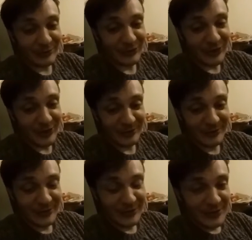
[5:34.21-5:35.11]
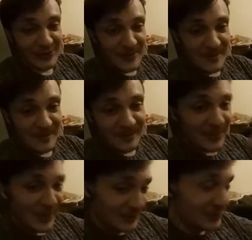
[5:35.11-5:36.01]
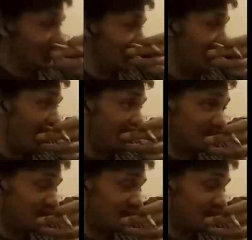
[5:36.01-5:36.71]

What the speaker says: So, I'm